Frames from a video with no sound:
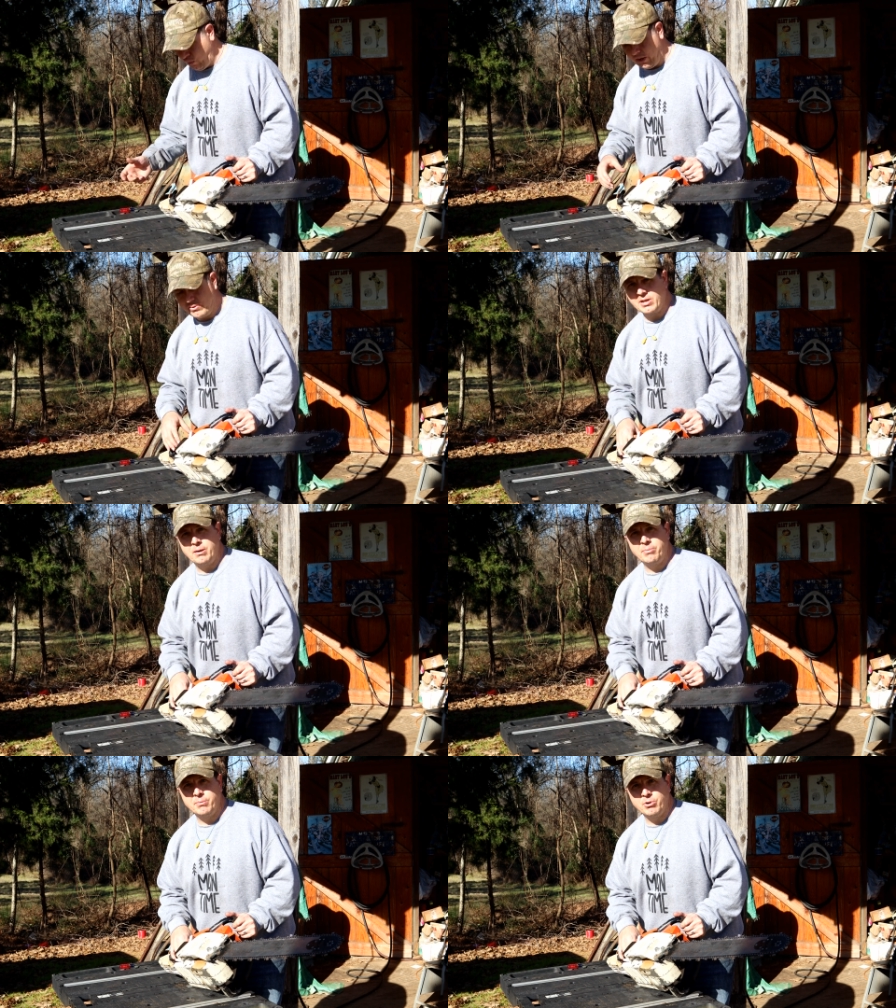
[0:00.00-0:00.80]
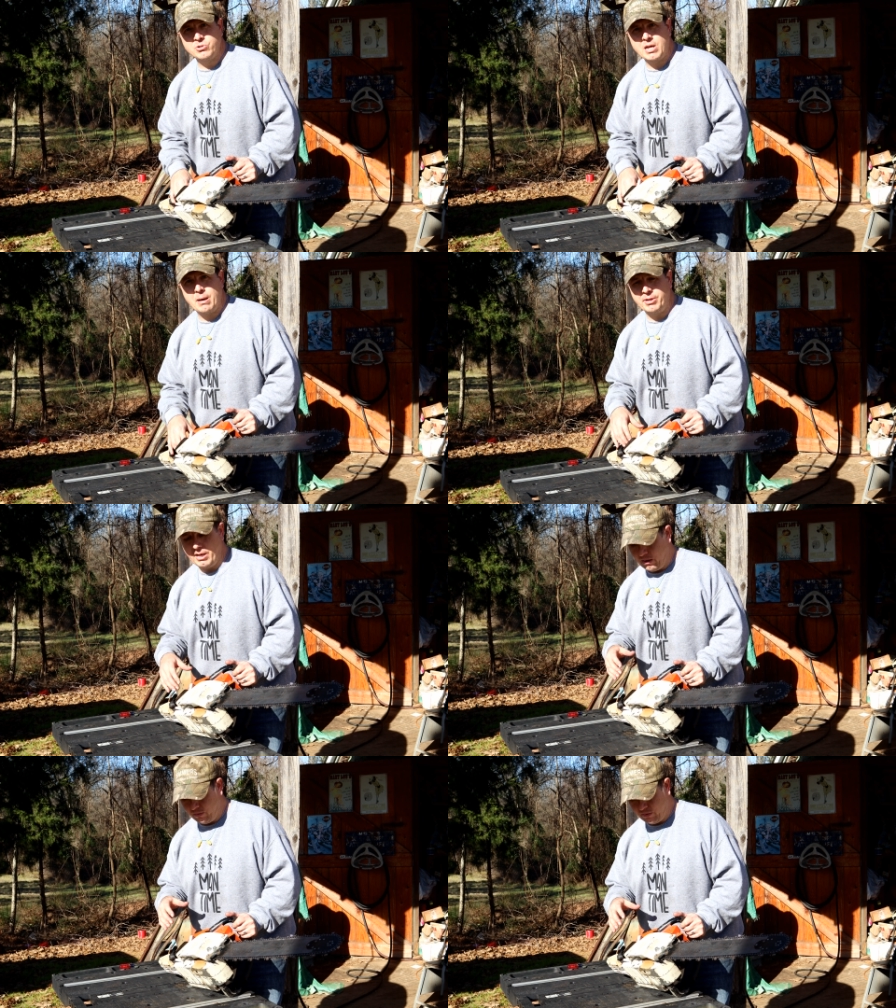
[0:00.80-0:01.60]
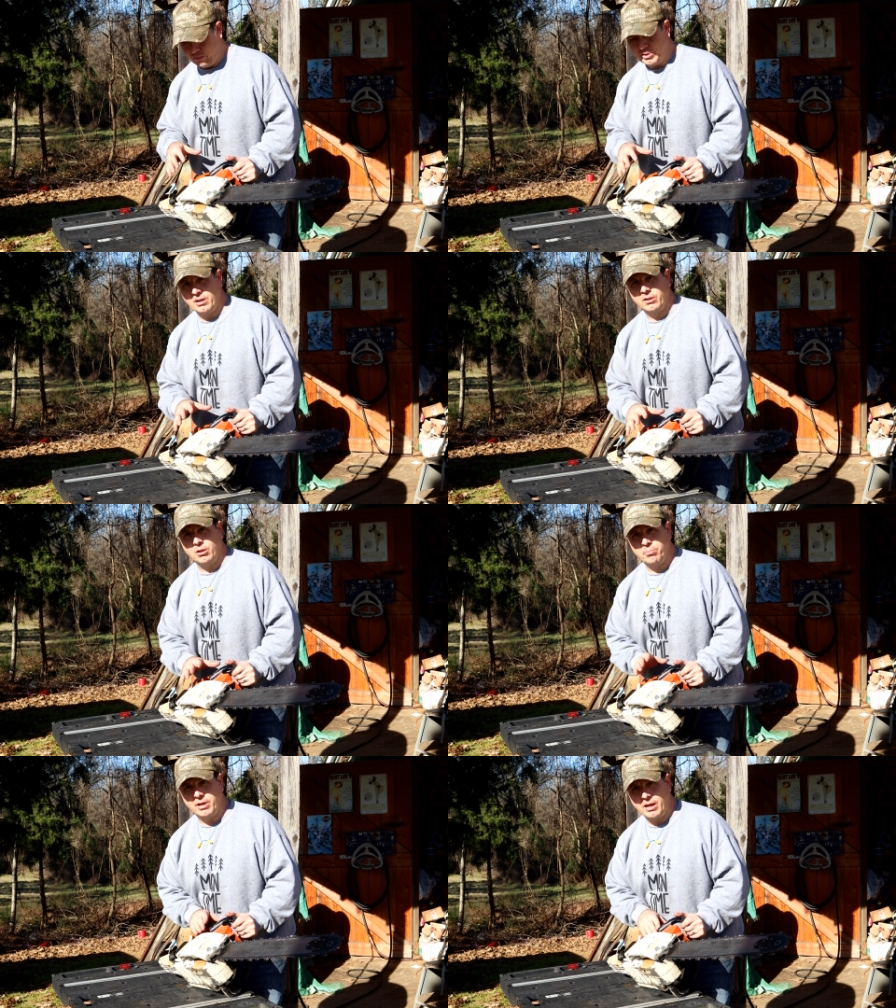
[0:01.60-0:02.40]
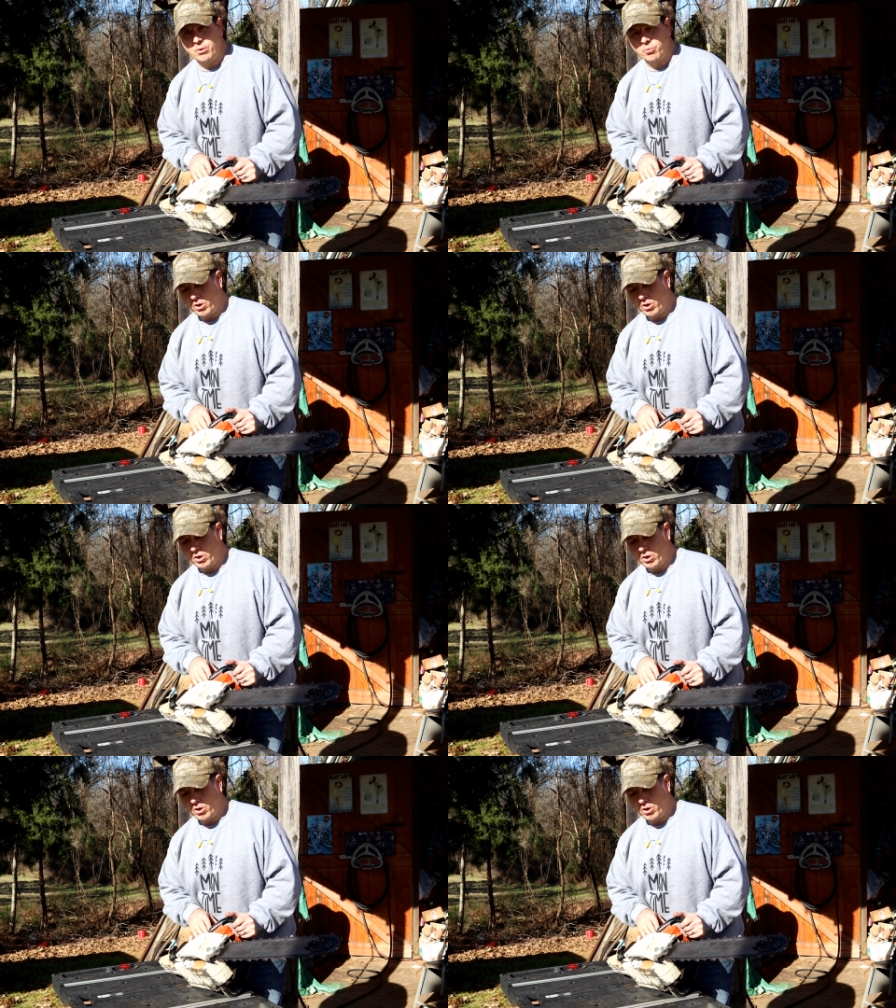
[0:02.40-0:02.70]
where it's going to be the most happy now that we did a little bit of head